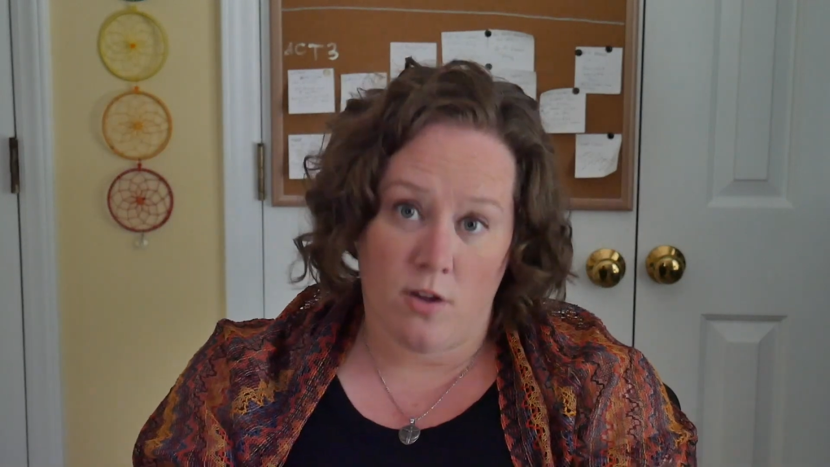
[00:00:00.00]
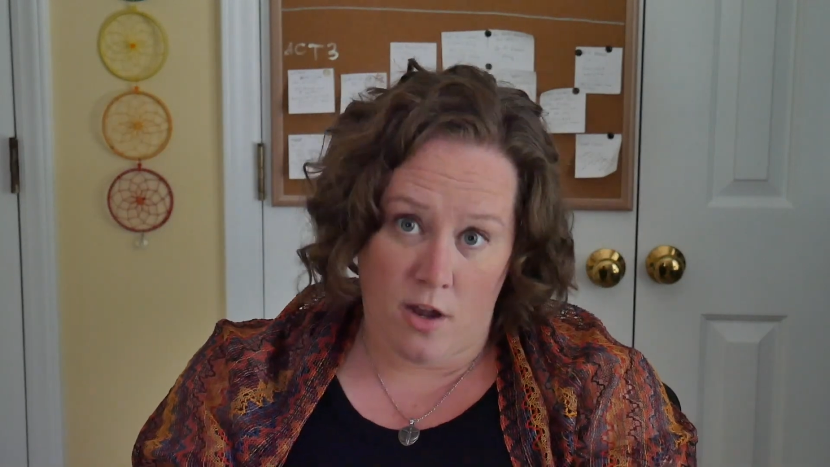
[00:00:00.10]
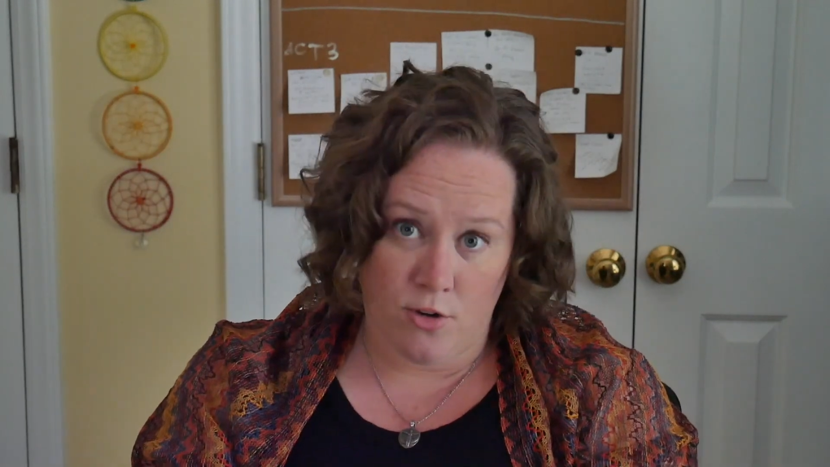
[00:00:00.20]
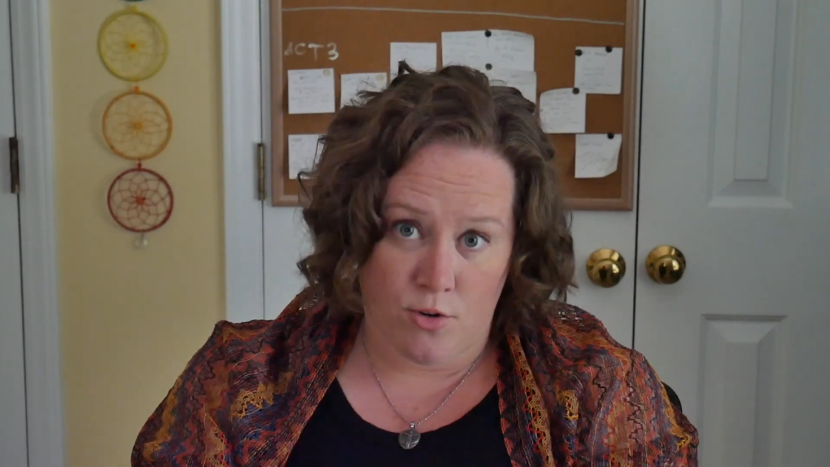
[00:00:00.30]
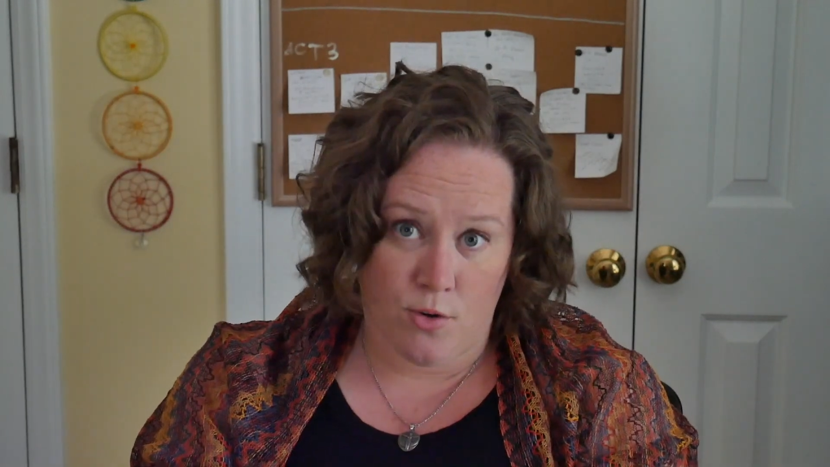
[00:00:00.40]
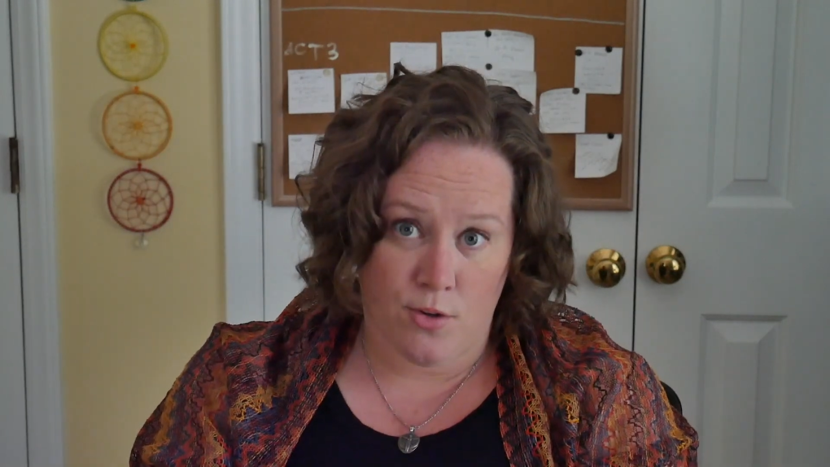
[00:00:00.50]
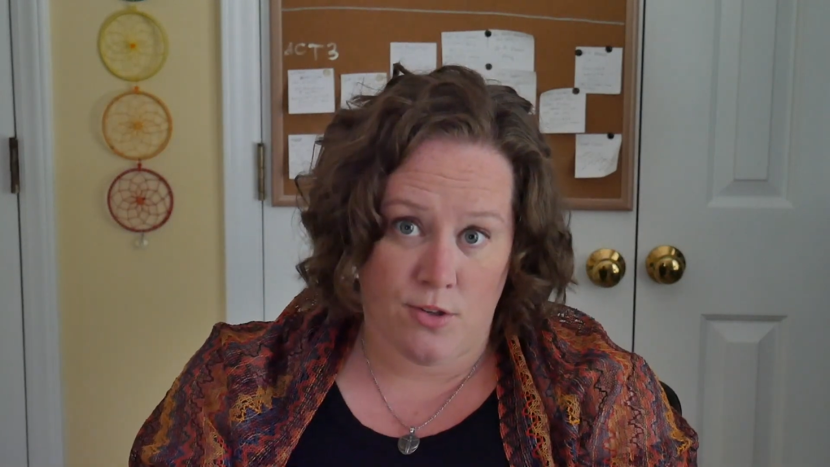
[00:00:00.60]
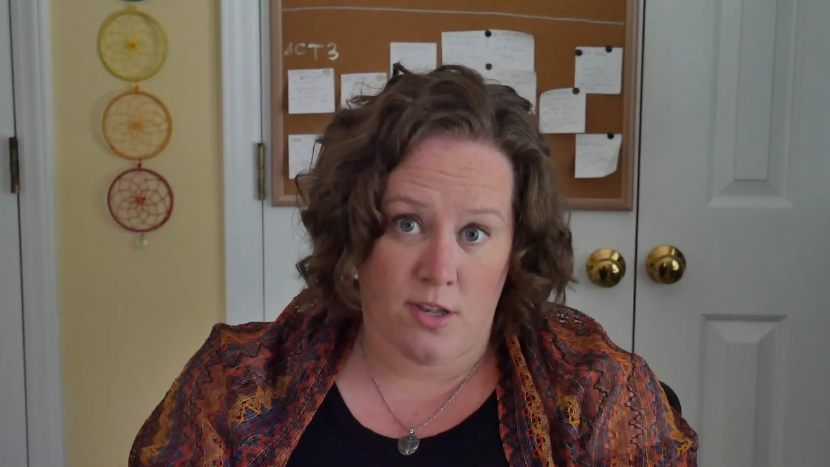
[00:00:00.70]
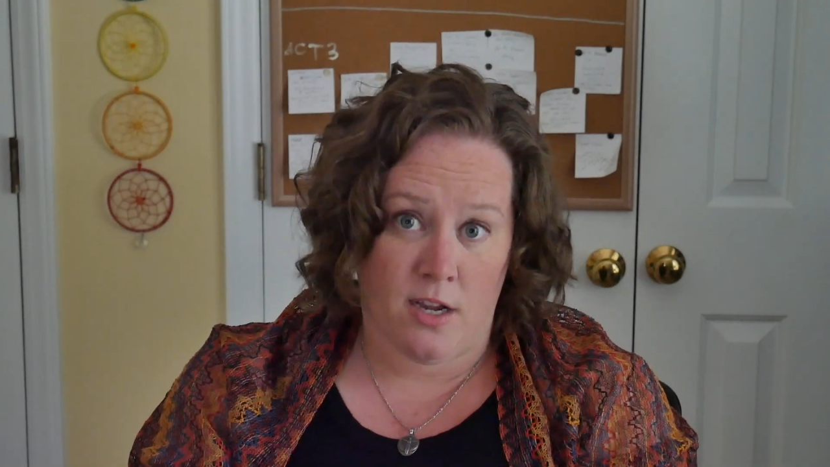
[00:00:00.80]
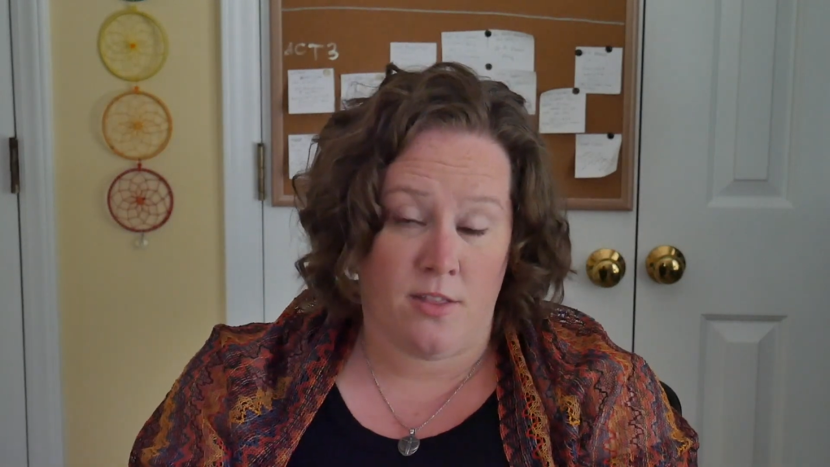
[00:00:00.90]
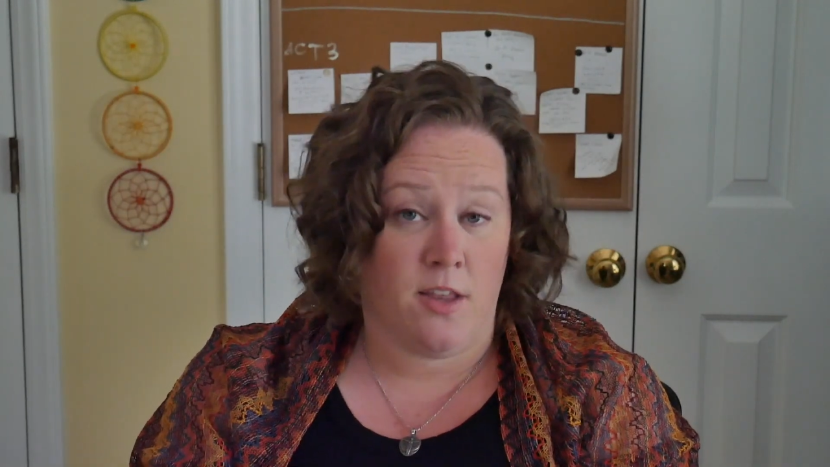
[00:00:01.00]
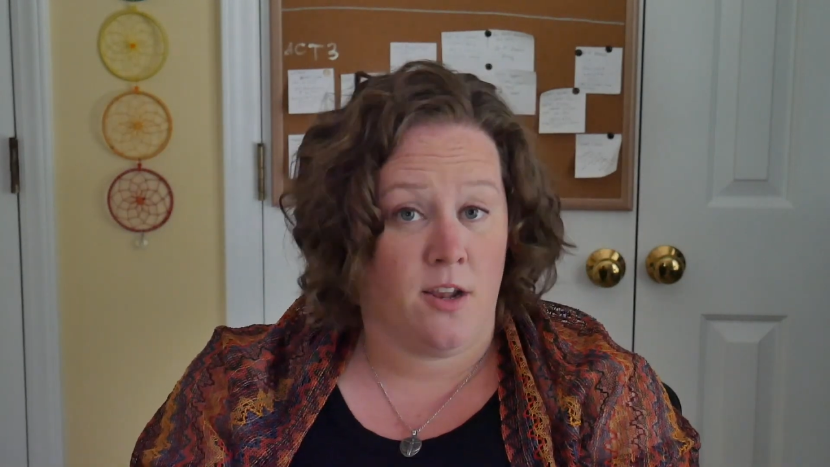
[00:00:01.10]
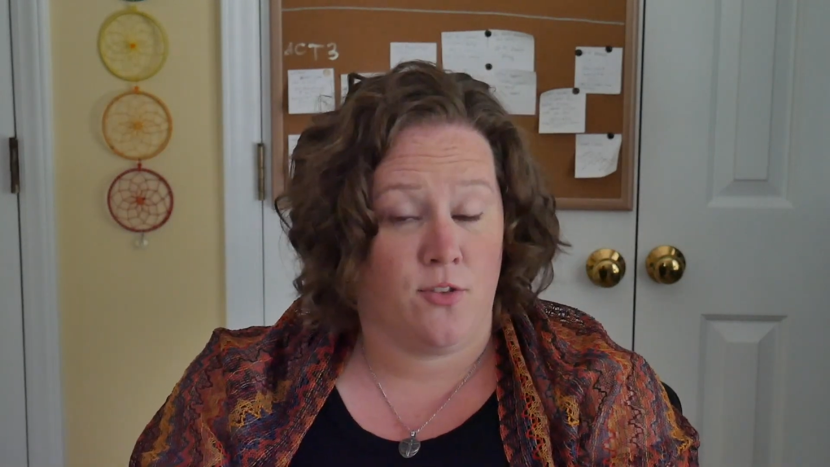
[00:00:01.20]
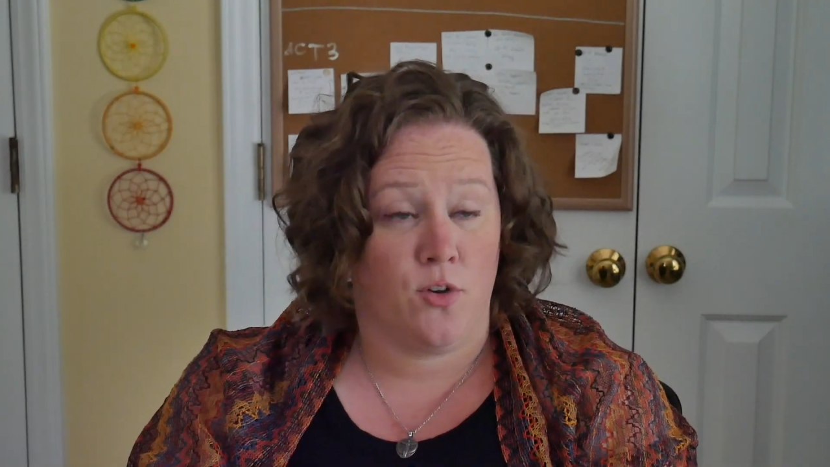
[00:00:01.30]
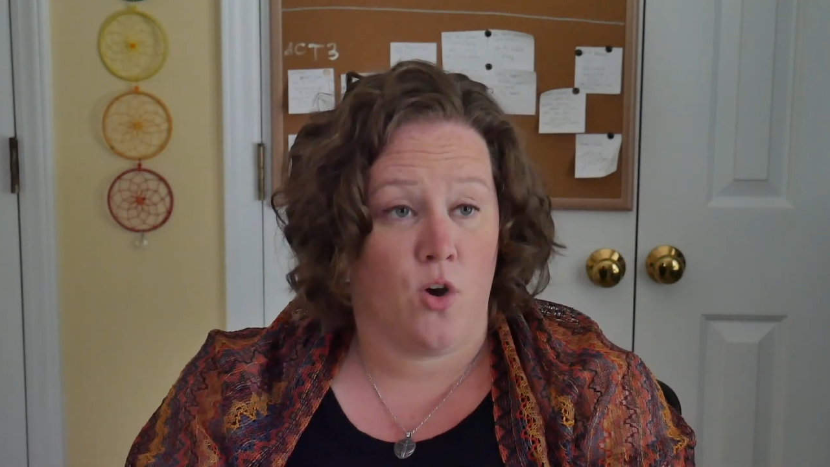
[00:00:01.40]
Tanjiro is saying that
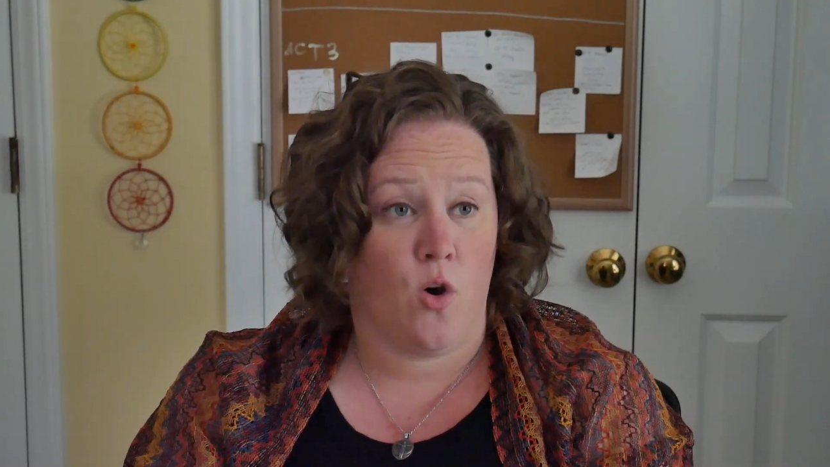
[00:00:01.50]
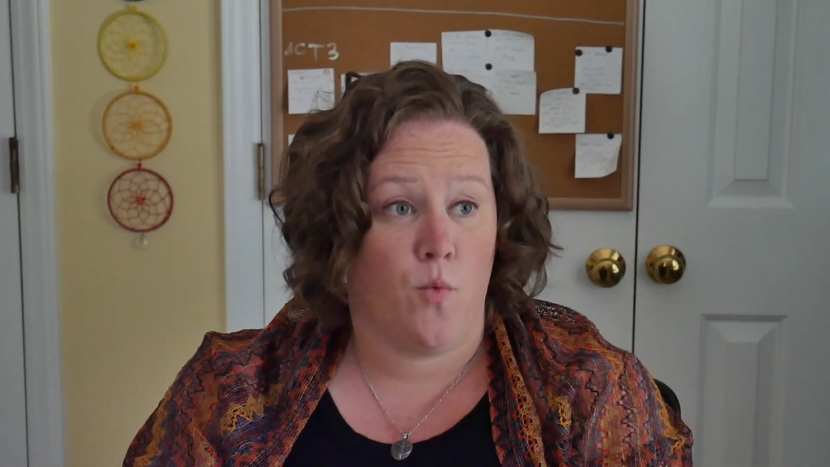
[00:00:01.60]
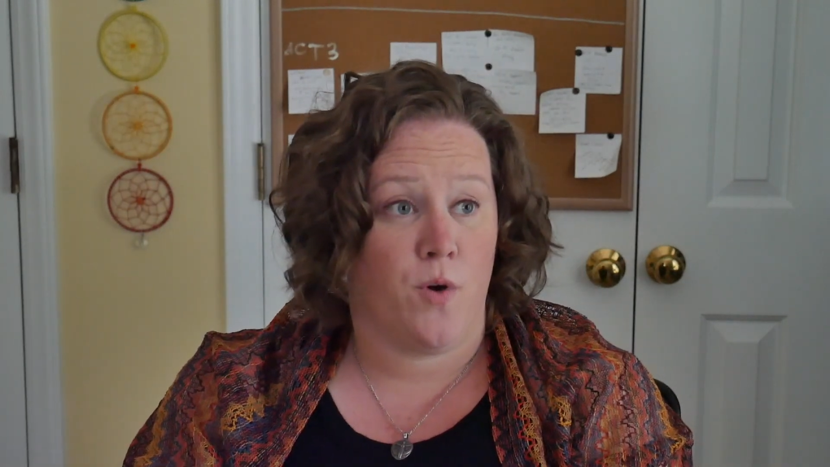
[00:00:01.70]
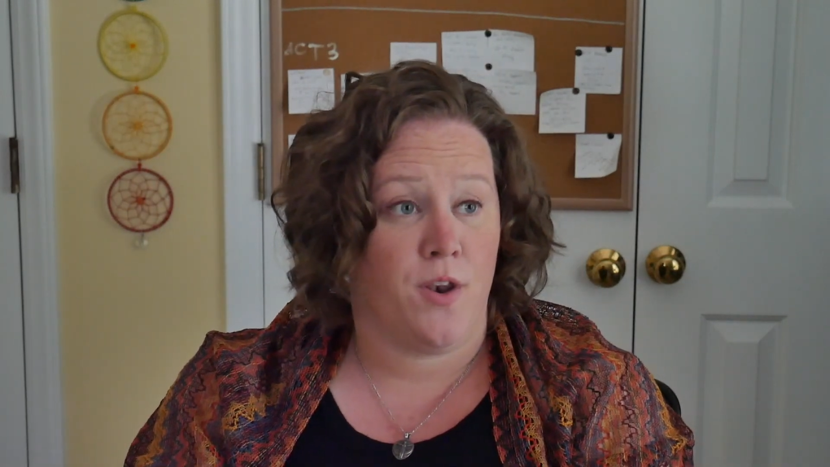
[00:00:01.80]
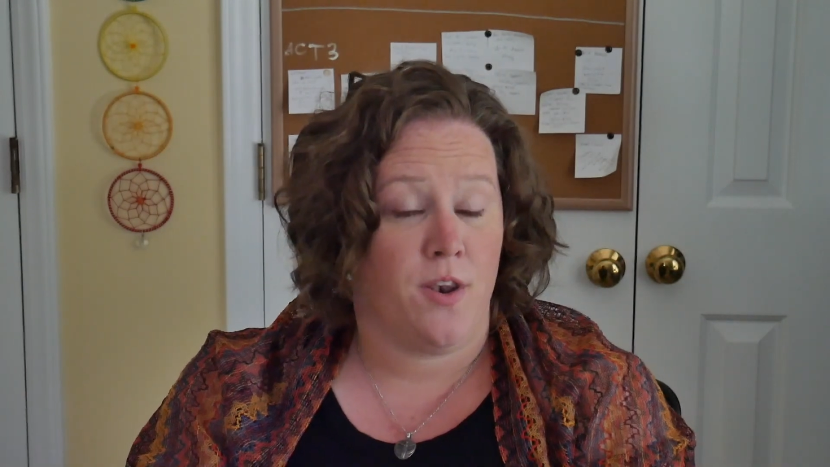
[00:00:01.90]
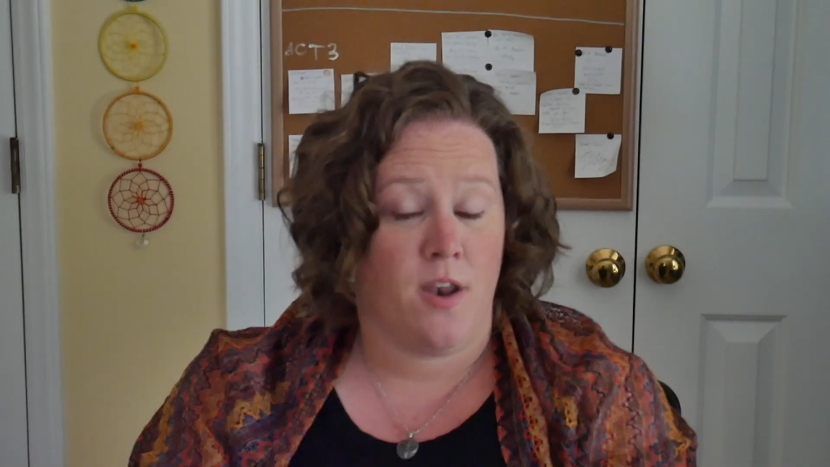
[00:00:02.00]
Nezuko would